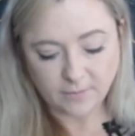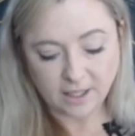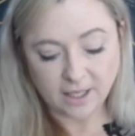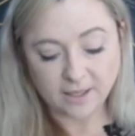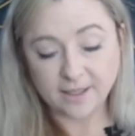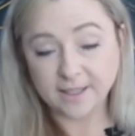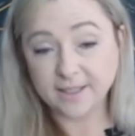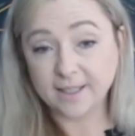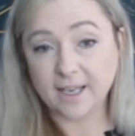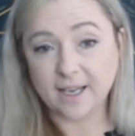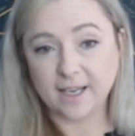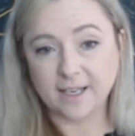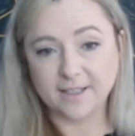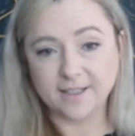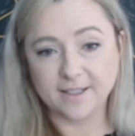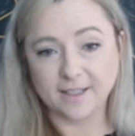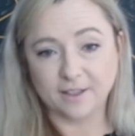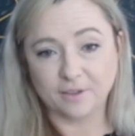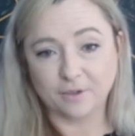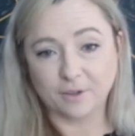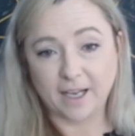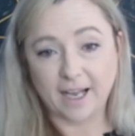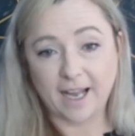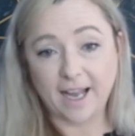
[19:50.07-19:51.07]
This card is a
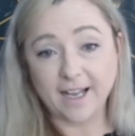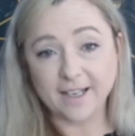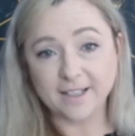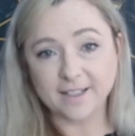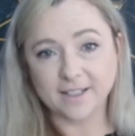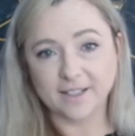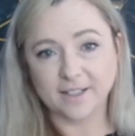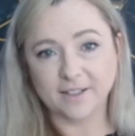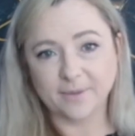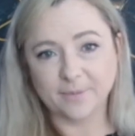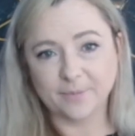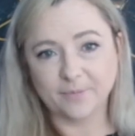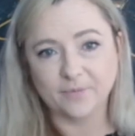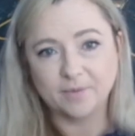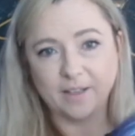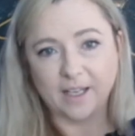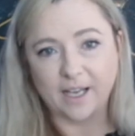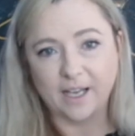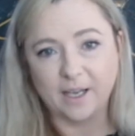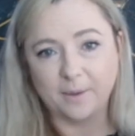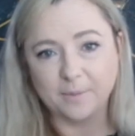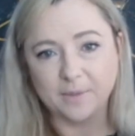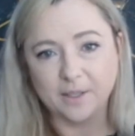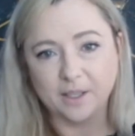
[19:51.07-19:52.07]
little cat.
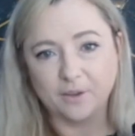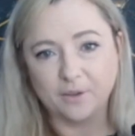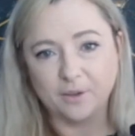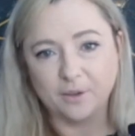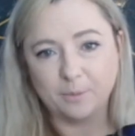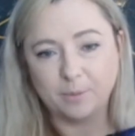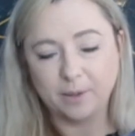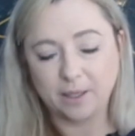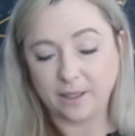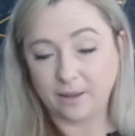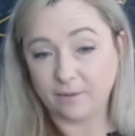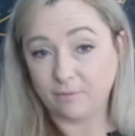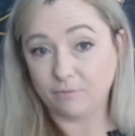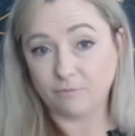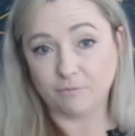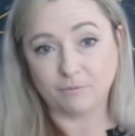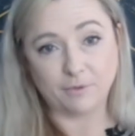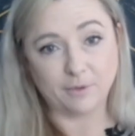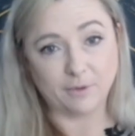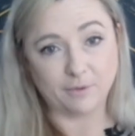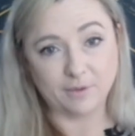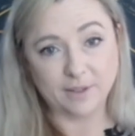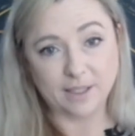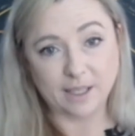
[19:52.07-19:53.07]
So it could be
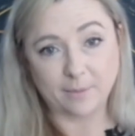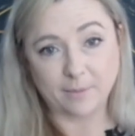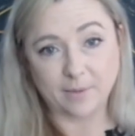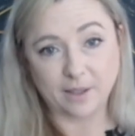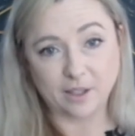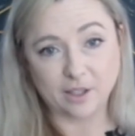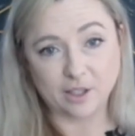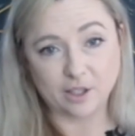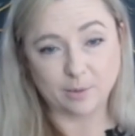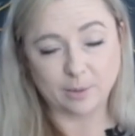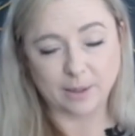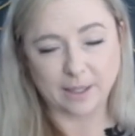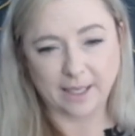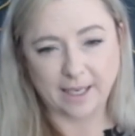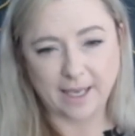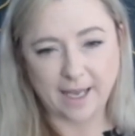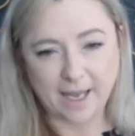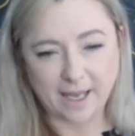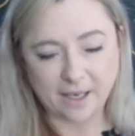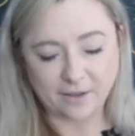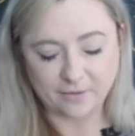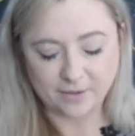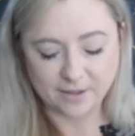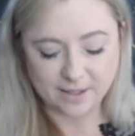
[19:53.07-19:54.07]
something to do with a
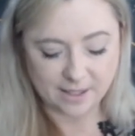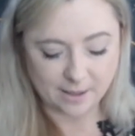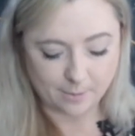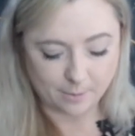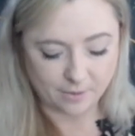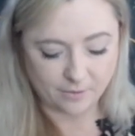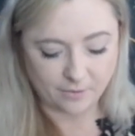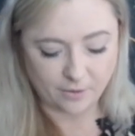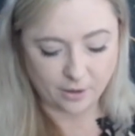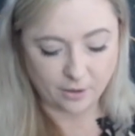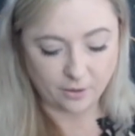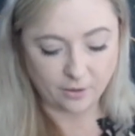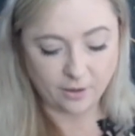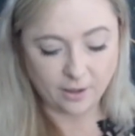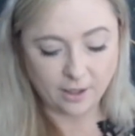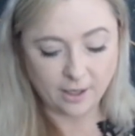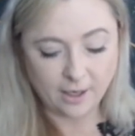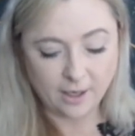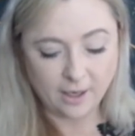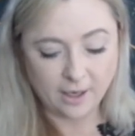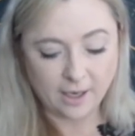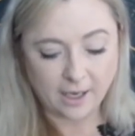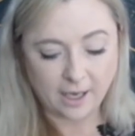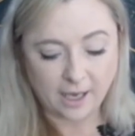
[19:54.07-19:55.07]
cat for some of you.
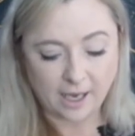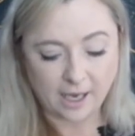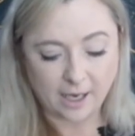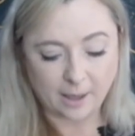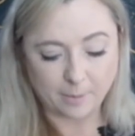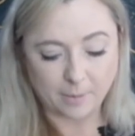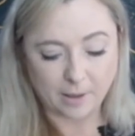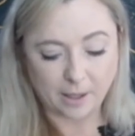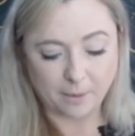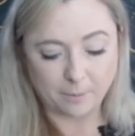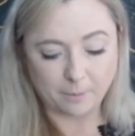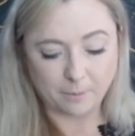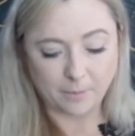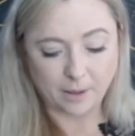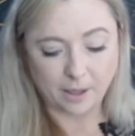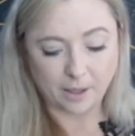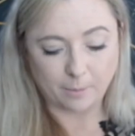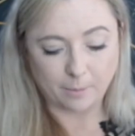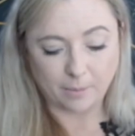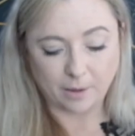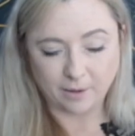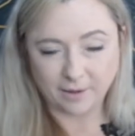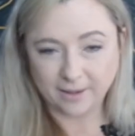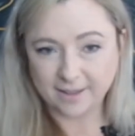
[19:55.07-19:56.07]
I'm
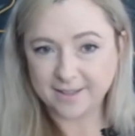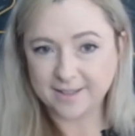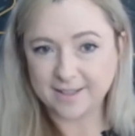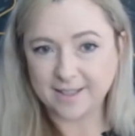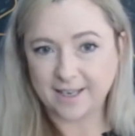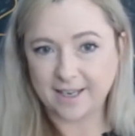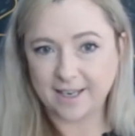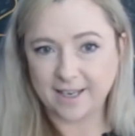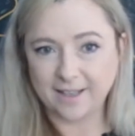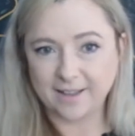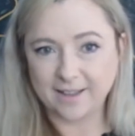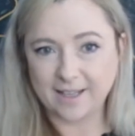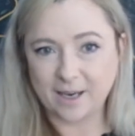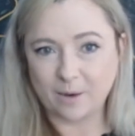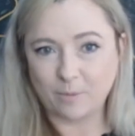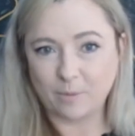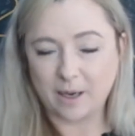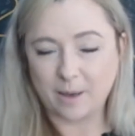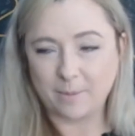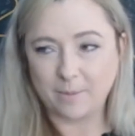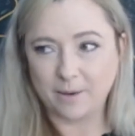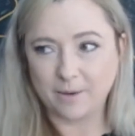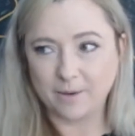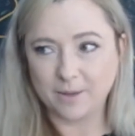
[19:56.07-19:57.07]
only saying it that
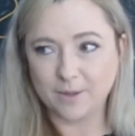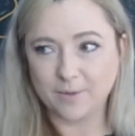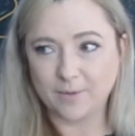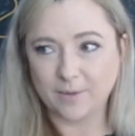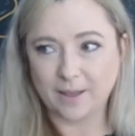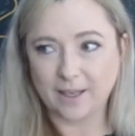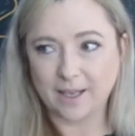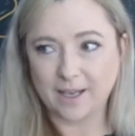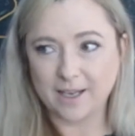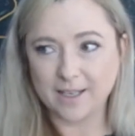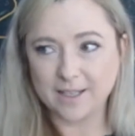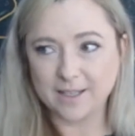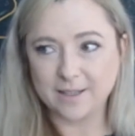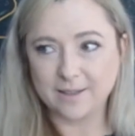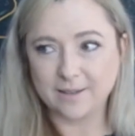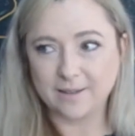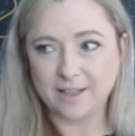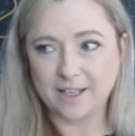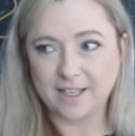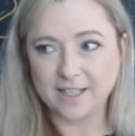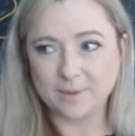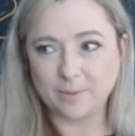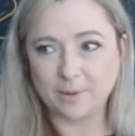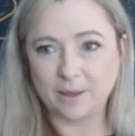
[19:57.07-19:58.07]
way because for
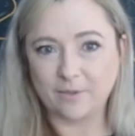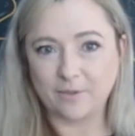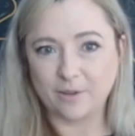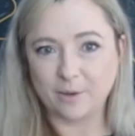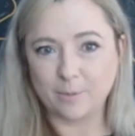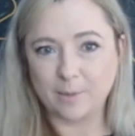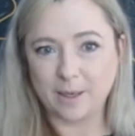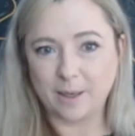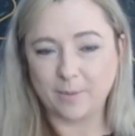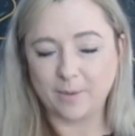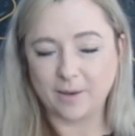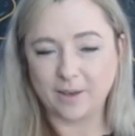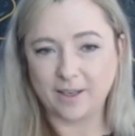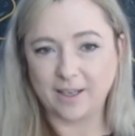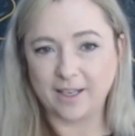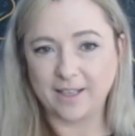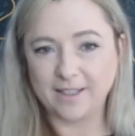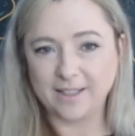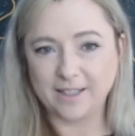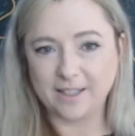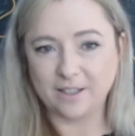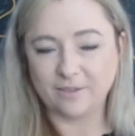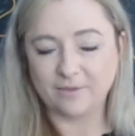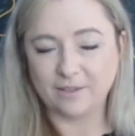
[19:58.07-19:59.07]
last week for me, when I
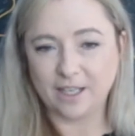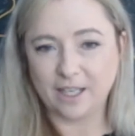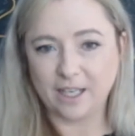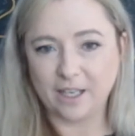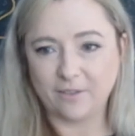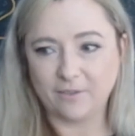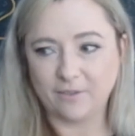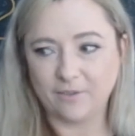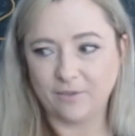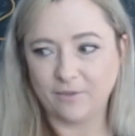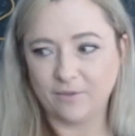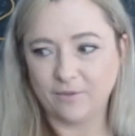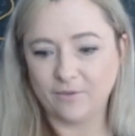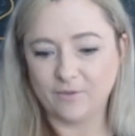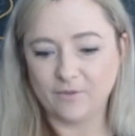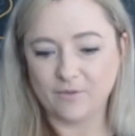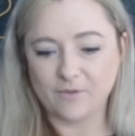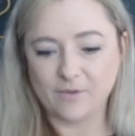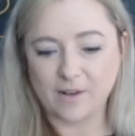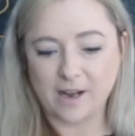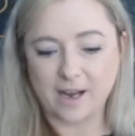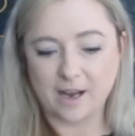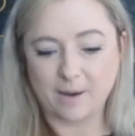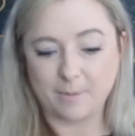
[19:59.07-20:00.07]
did the reading,
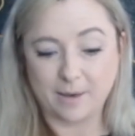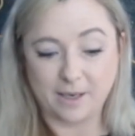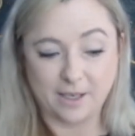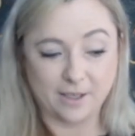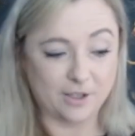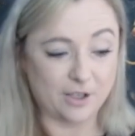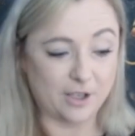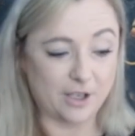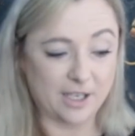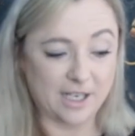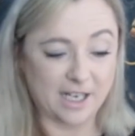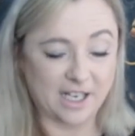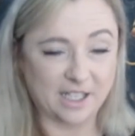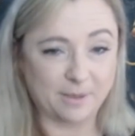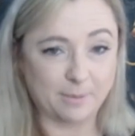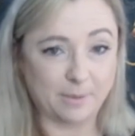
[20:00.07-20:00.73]
and it turned out to